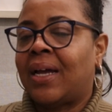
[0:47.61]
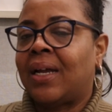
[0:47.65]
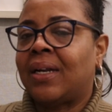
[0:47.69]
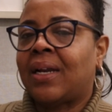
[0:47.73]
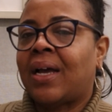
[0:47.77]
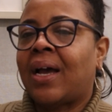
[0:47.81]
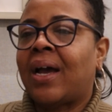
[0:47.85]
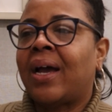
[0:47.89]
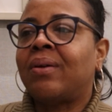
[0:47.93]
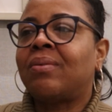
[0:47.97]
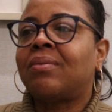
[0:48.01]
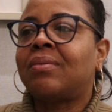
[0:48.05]

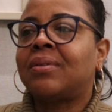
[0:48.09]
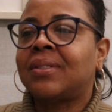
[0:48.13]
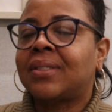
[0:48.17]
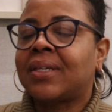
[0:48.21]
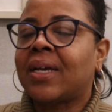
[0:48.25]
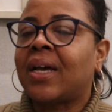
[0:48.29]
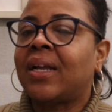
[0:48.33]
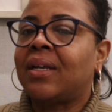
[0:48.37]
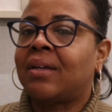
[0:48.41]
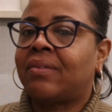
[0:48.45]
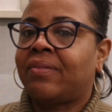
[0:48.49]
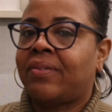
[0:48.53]
And I was
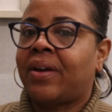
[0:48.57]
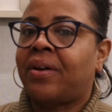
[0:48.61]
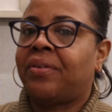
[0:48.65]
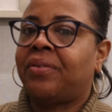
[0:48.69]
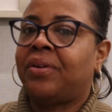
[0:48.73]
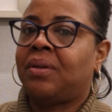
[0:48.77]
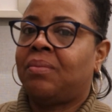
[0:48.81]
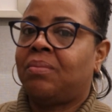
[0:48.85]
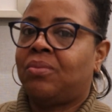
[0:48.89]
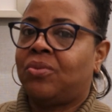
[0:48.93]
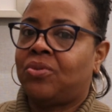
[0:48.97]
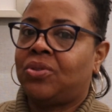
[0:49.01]
getting
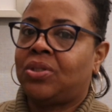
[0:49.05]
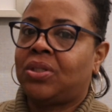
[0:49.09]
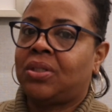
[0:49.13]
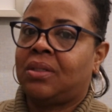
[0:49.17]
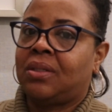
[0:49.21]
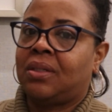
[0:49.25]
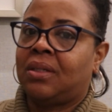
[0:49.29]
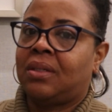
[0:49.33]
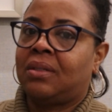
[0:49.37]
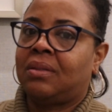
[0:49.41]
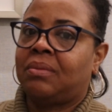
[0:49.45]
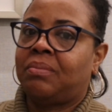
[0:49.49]
very
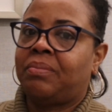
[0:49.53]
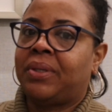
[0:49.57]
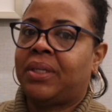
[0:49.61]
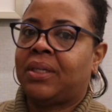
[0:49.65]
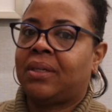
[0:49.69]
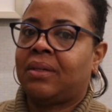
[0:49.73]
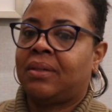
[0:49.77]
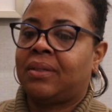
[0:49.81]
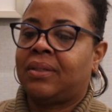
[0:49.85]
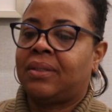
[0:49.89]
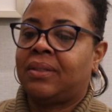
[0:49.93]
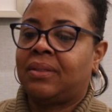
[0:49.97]
emotional
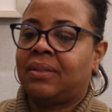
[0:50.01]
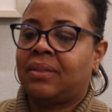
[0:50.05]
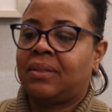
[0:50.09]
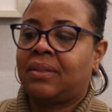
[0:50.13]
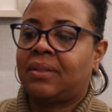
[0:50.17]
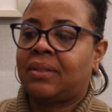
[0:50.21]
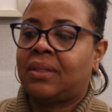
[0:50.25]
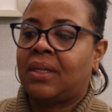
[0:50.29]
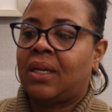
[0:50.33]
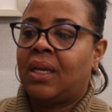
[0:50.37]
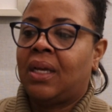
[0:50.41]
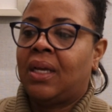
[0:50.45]

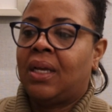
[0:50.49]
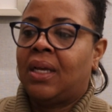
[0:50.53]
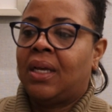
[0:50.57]
because